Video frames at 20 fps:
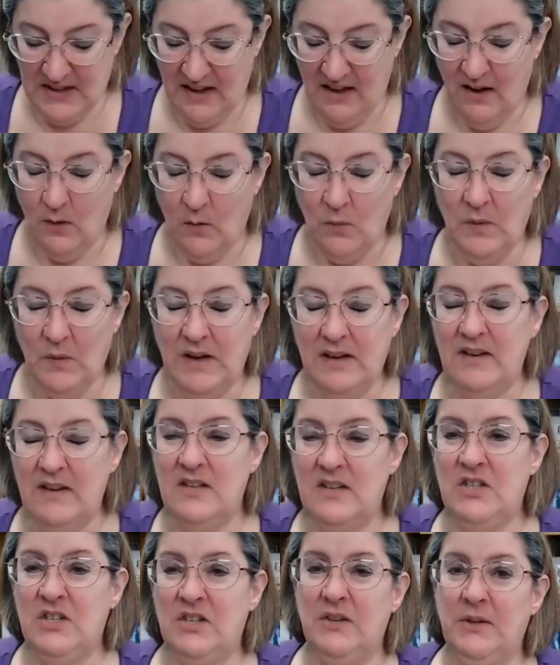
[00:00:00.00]
When
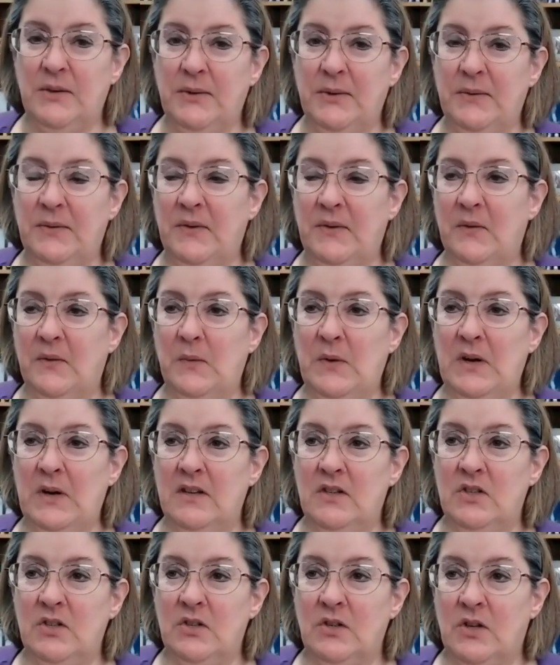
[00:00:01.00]
did you
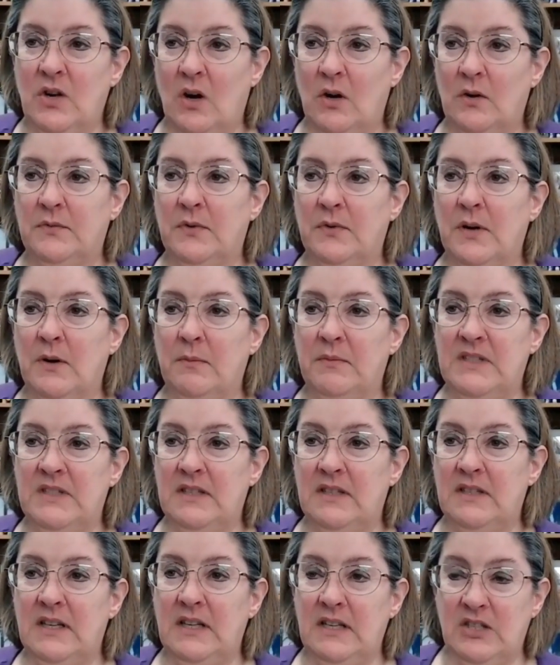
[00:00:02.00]
go from
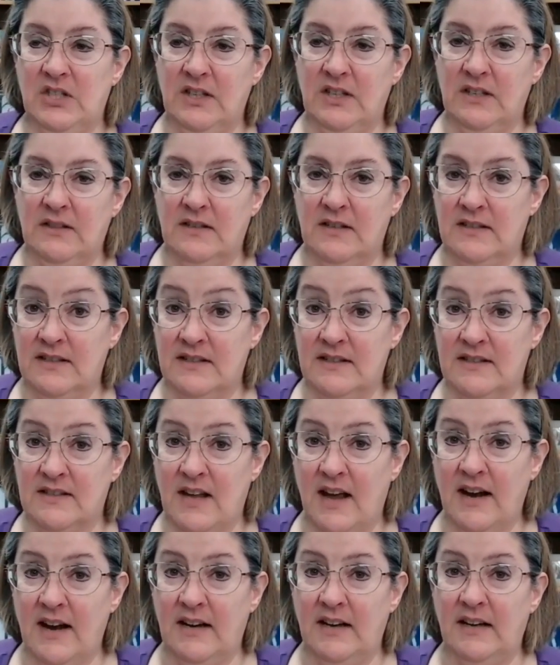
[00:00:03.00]
teaching to
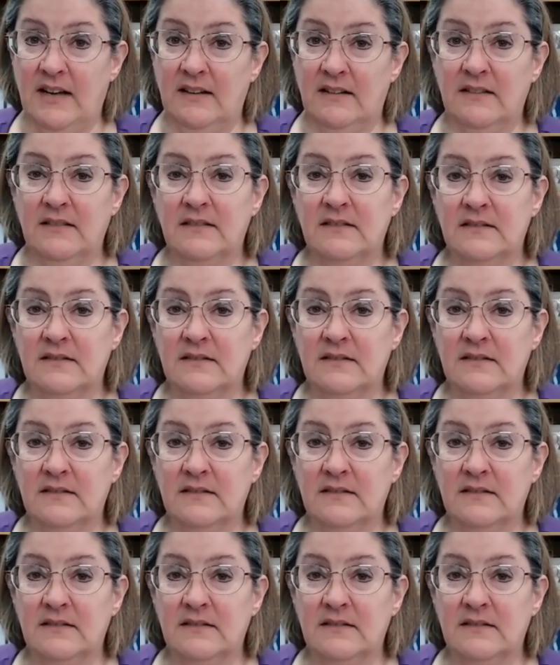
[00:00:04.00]
designing?